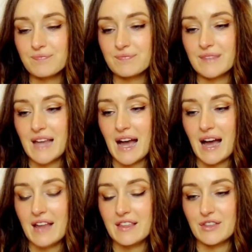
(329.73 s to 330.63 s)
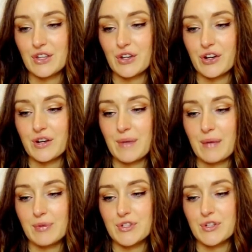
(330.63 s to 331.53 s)
yeah, I think that you're going to be
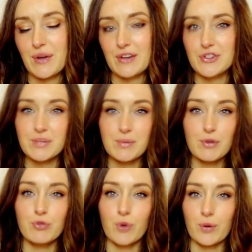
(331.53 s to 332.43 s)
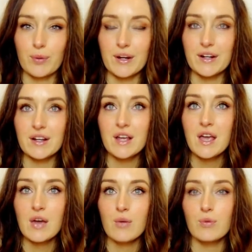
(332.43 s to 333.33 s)
able to actually move forward
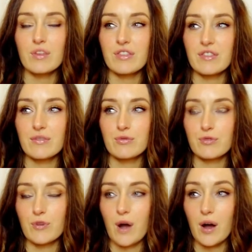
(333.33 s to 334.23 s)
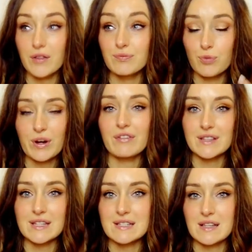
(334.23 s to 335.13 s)
on whatever
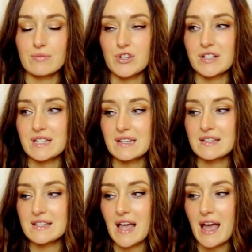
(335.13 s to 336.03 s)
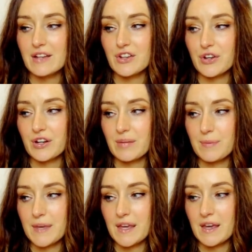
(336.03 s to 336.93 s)
this subject is, and you're going to
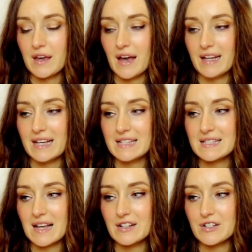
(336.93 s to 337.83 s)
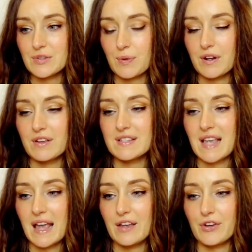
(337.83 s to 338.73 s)
be, I guess I just want to
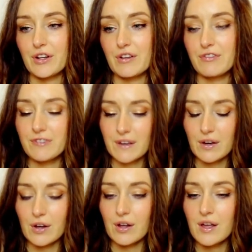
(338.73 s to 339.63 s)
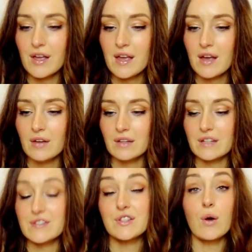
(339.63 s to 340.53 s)
say, you're going to feel like
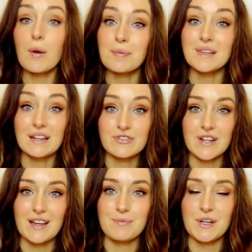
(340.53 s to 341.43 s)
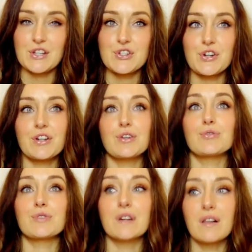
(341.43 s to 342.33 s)
so uplifted, because you're going to
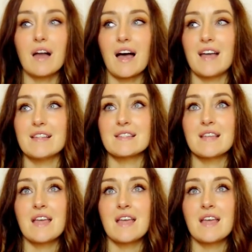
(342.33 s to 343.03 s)
realize